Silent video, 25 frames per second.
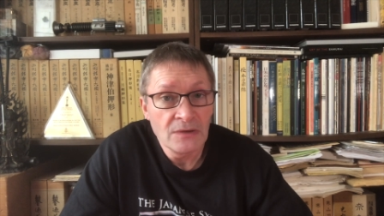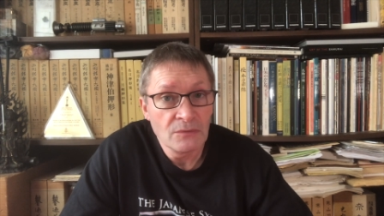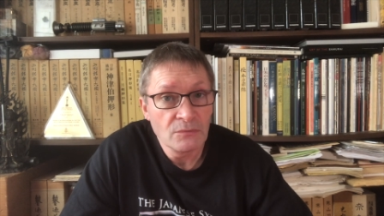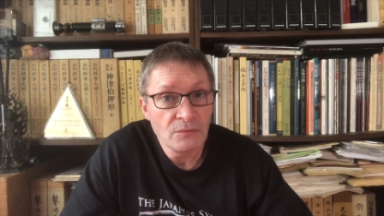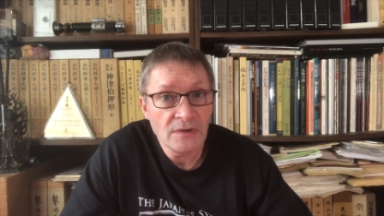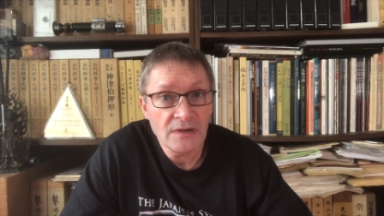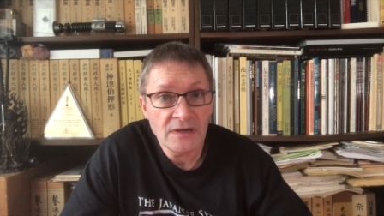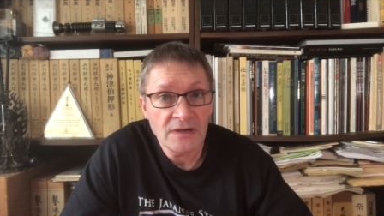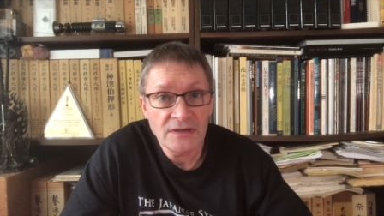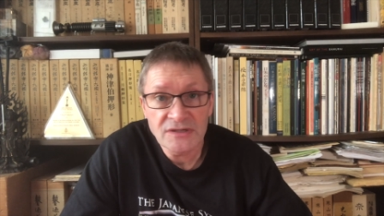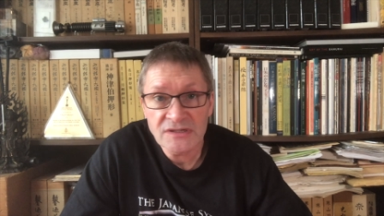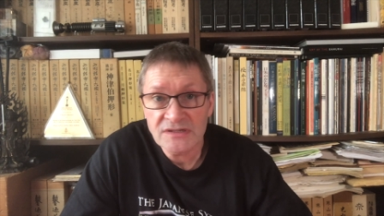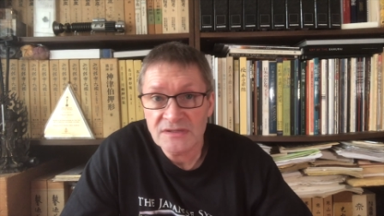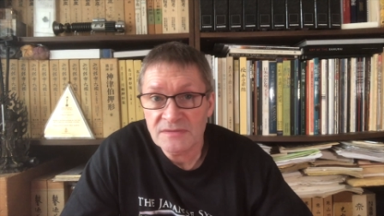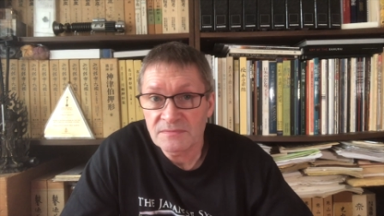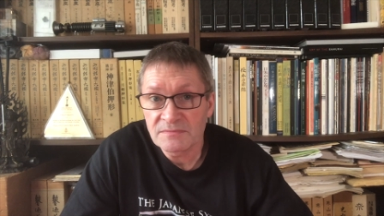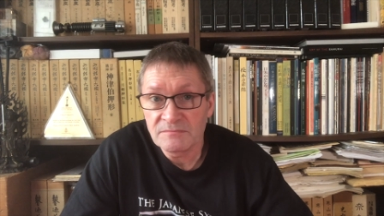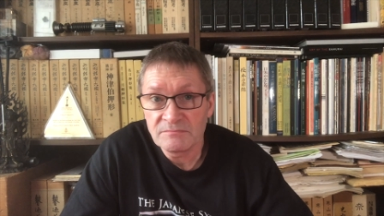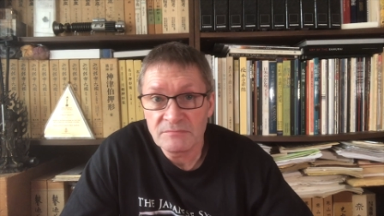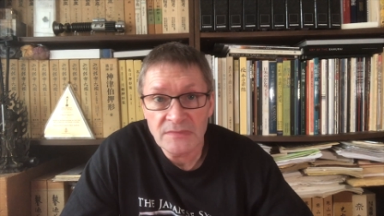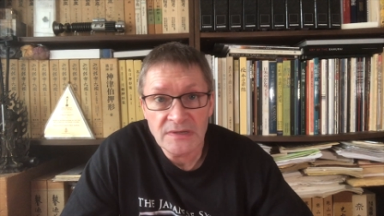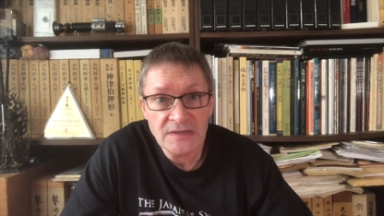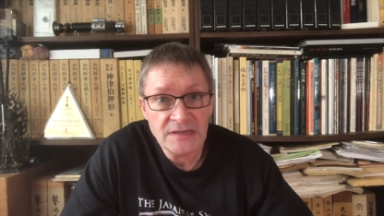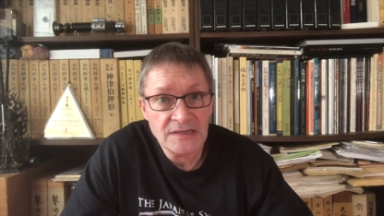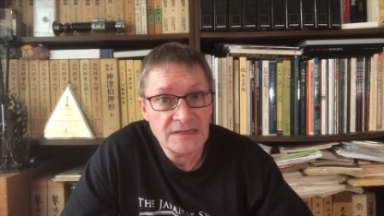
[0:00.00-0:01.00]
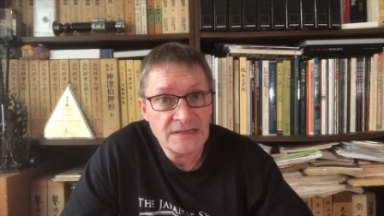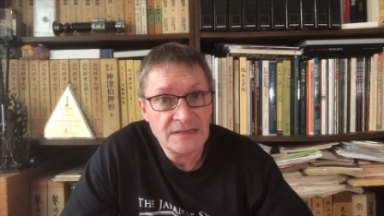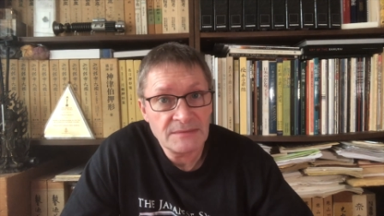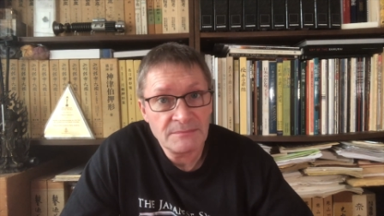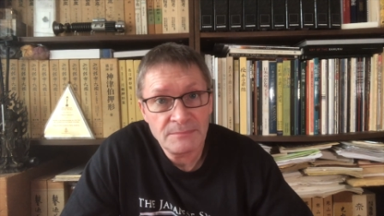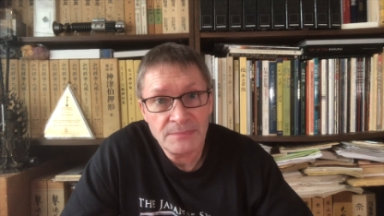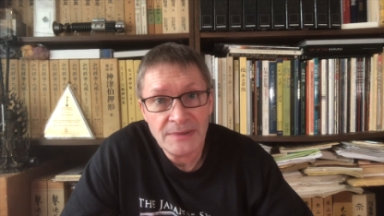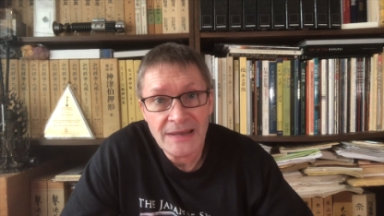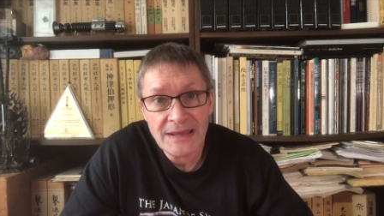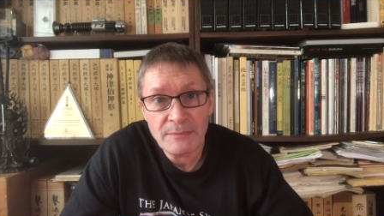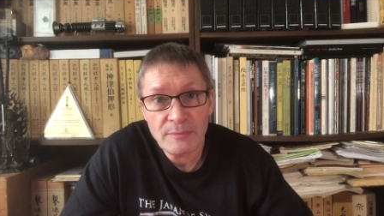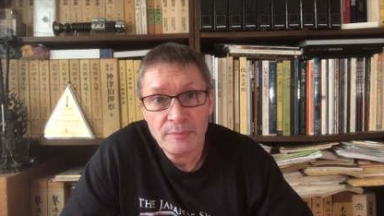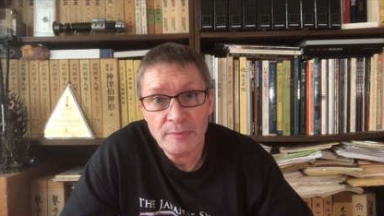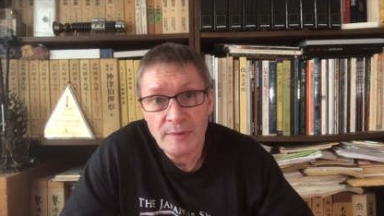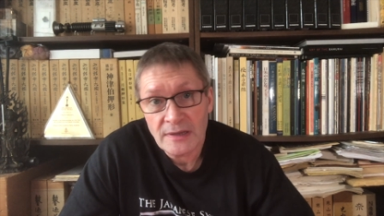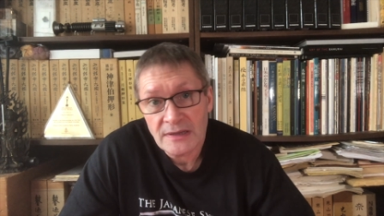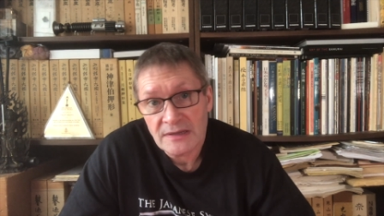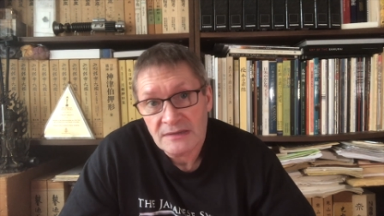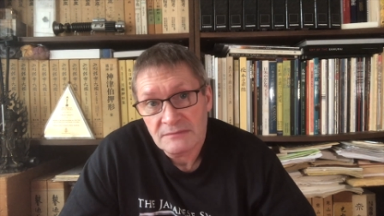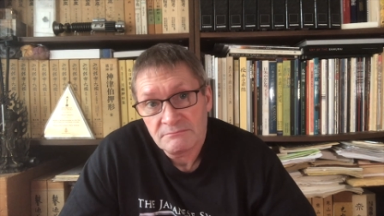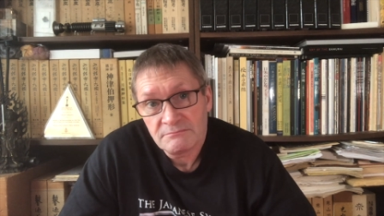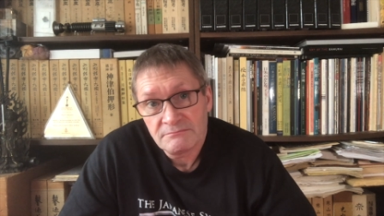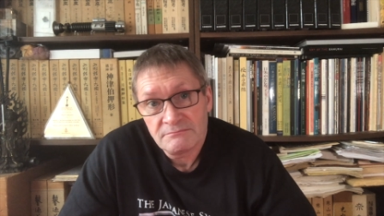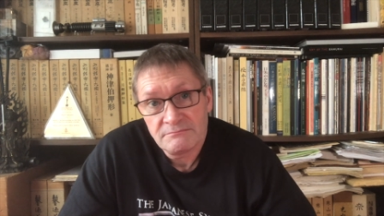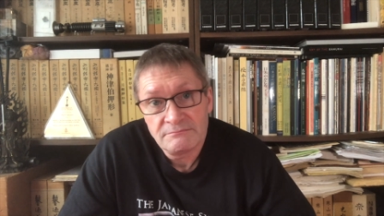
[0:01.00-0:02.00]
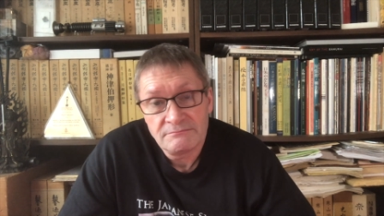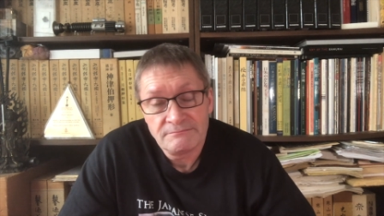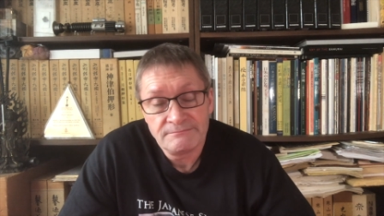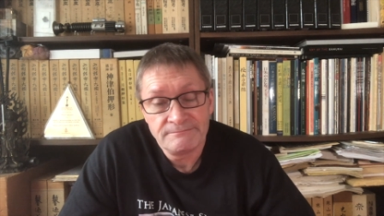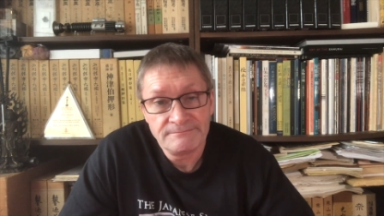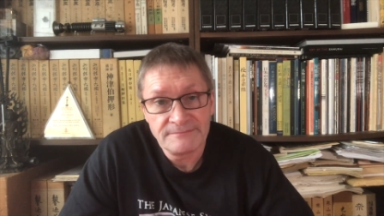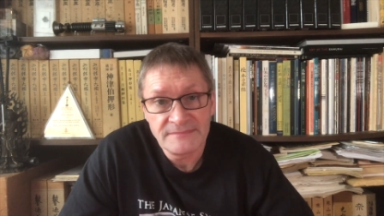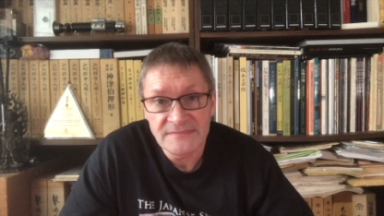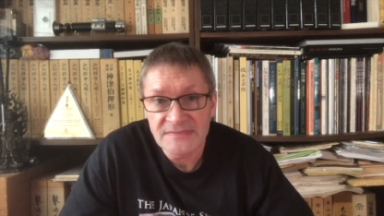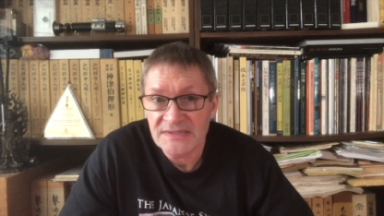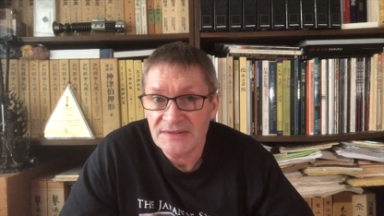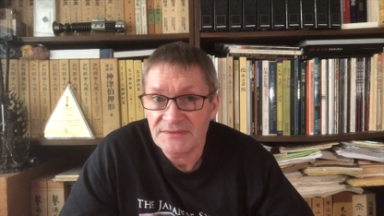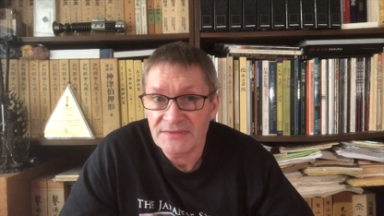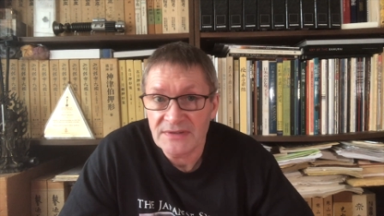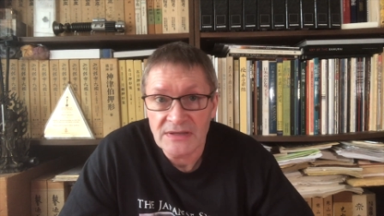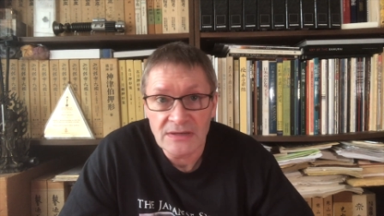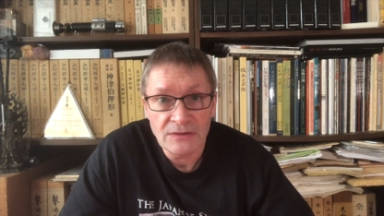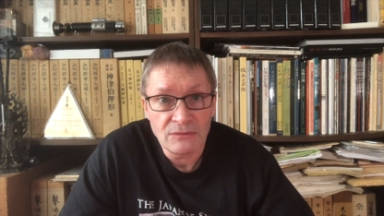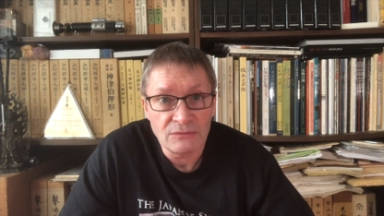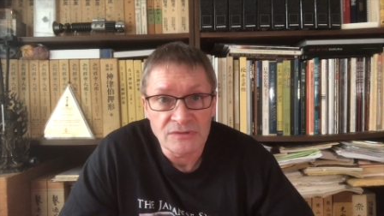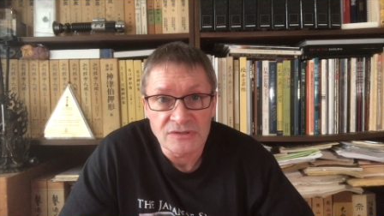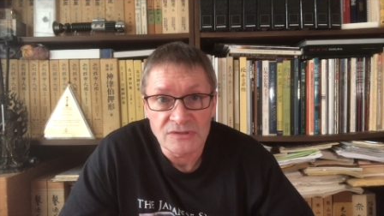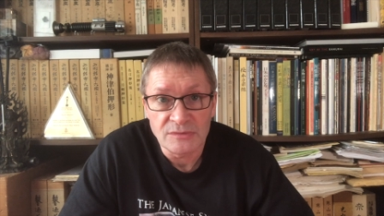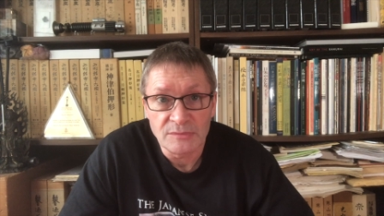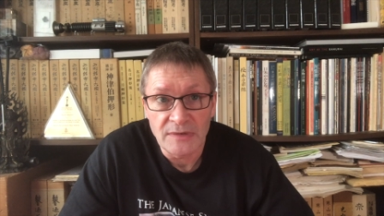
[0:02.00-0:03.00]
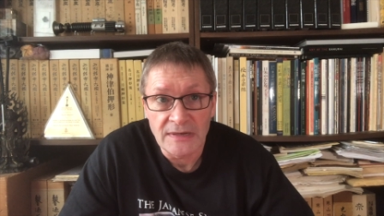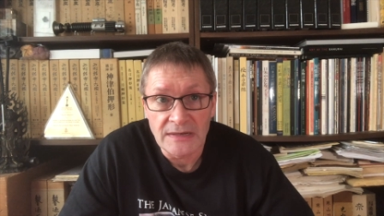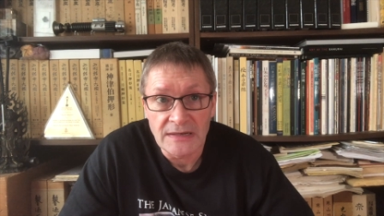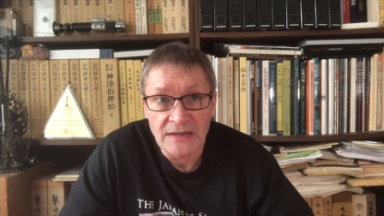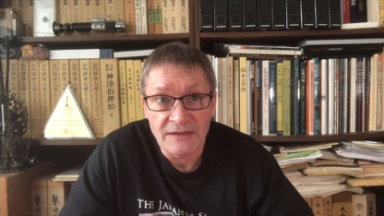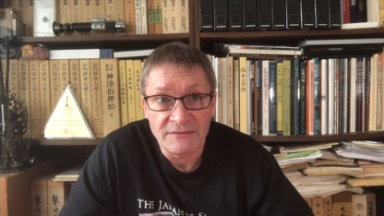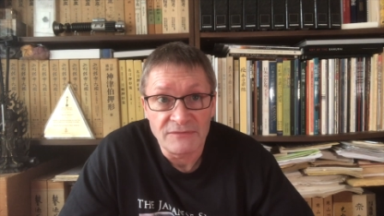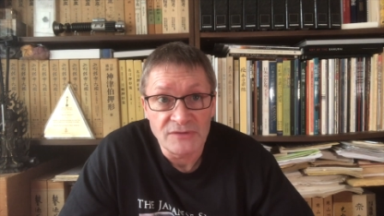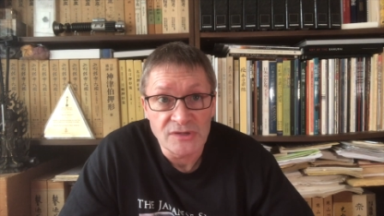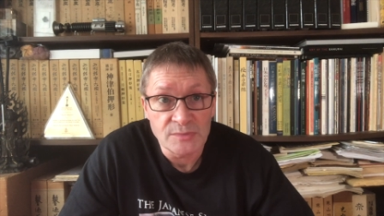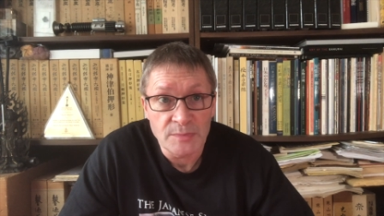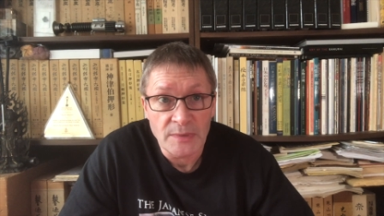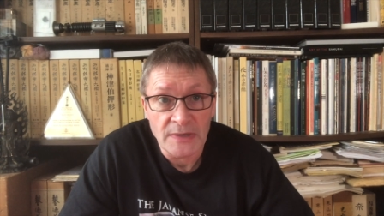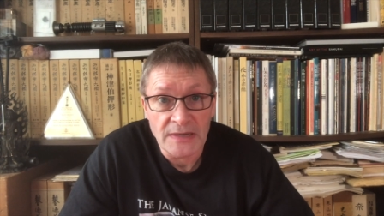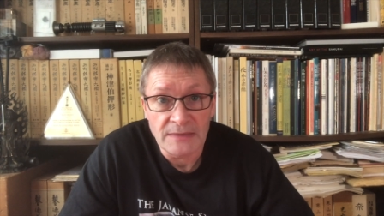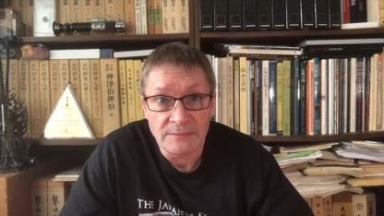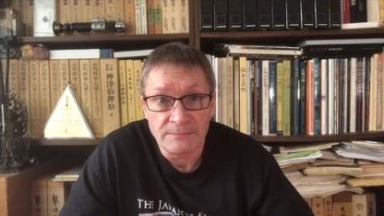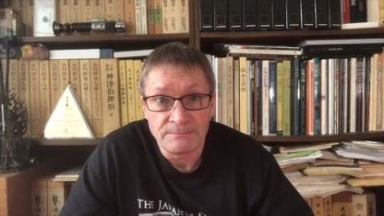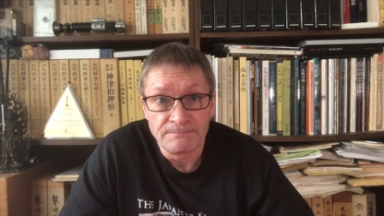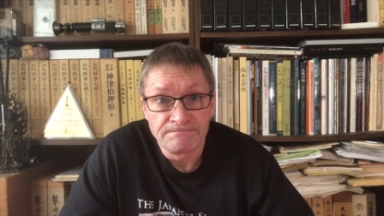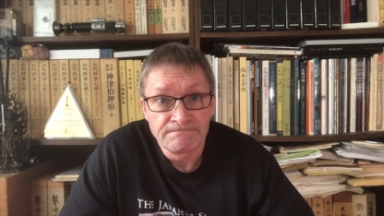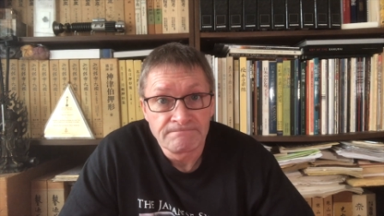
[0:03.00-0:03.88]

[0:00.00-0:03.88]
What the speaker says: where I just blab about something else on my life in Japan.